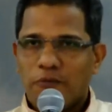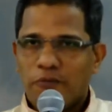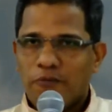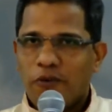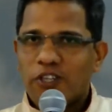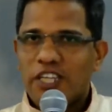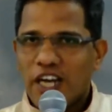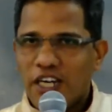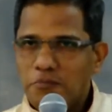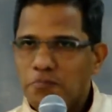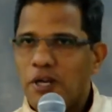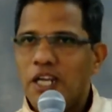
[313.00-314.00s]
For the
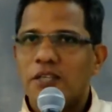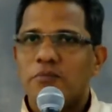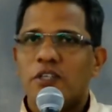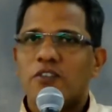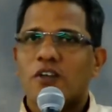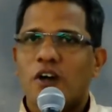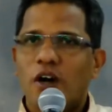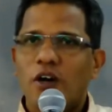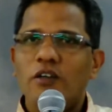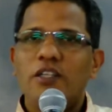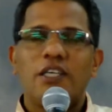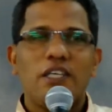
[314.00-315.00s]
unbelievers,
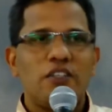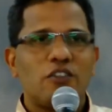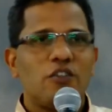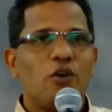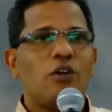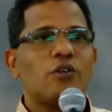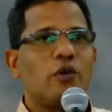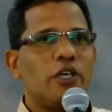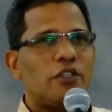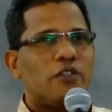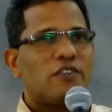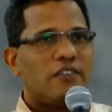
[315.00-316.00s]
God is not going
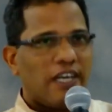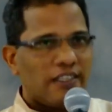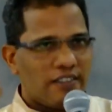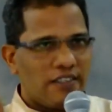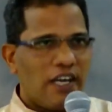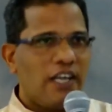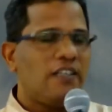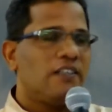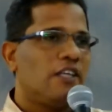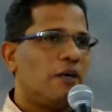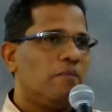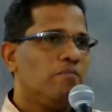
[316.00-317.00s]
to chastise
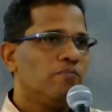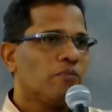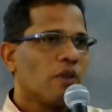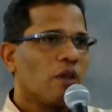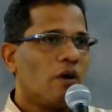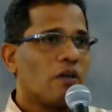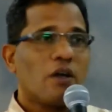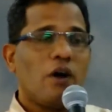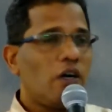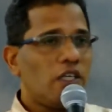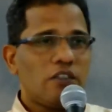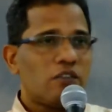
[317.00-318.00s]
them, or
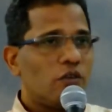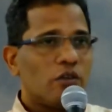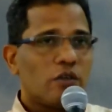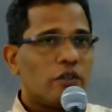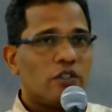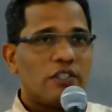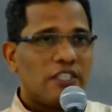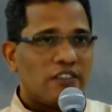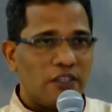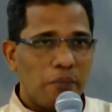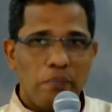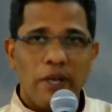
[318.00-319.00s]
God is not going to
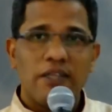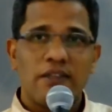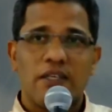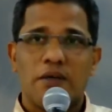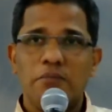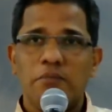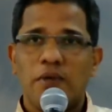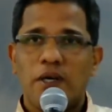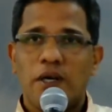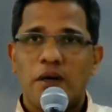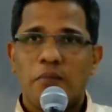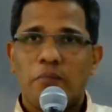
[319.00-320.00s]
discipline them.
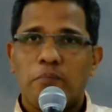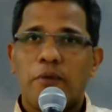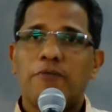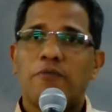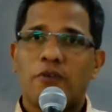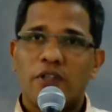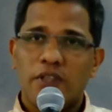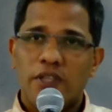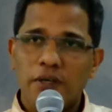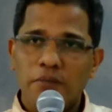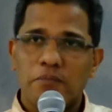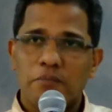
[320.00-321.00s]
But for
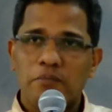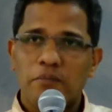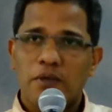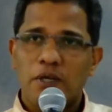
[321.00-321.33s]
them,